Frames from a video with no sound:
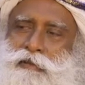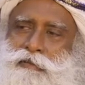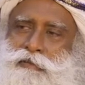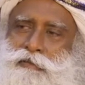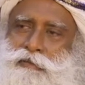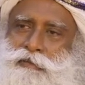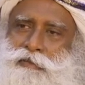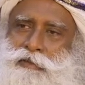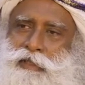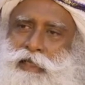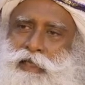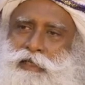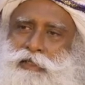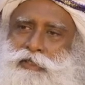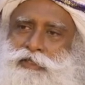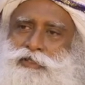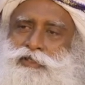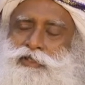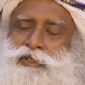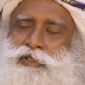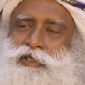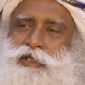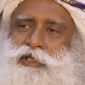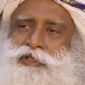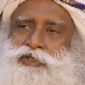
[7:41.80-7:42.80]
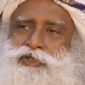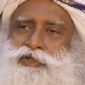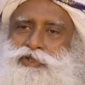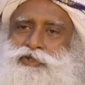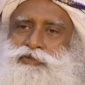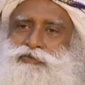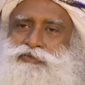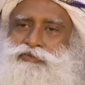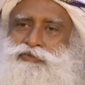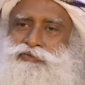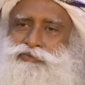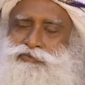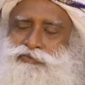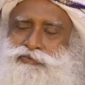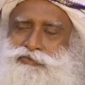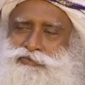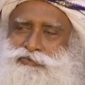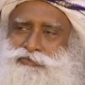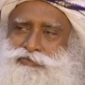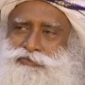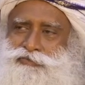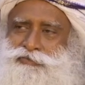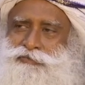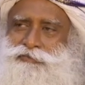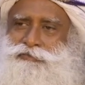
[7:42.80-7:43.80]
that is the nature of
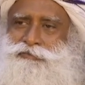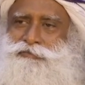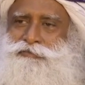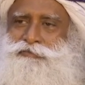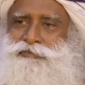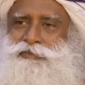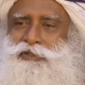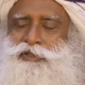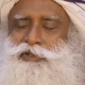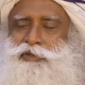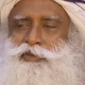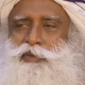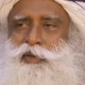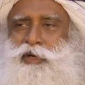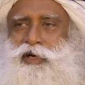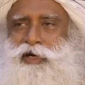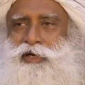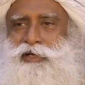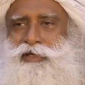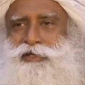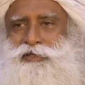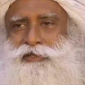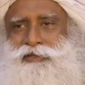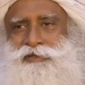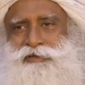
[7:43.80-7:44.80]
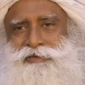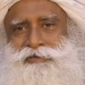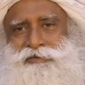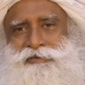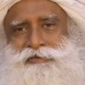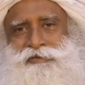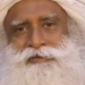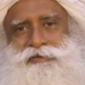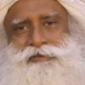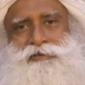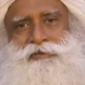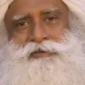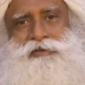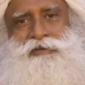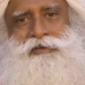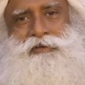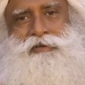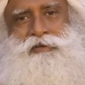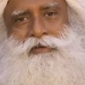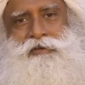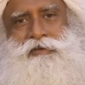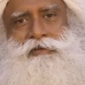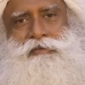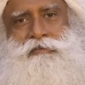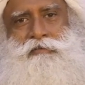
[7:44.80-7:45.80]
this work.
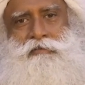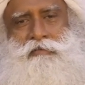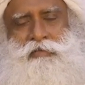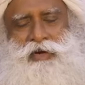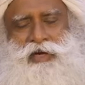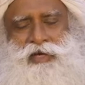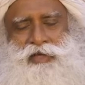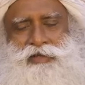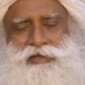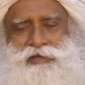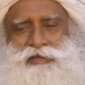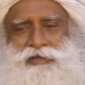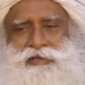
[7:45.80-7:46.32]
But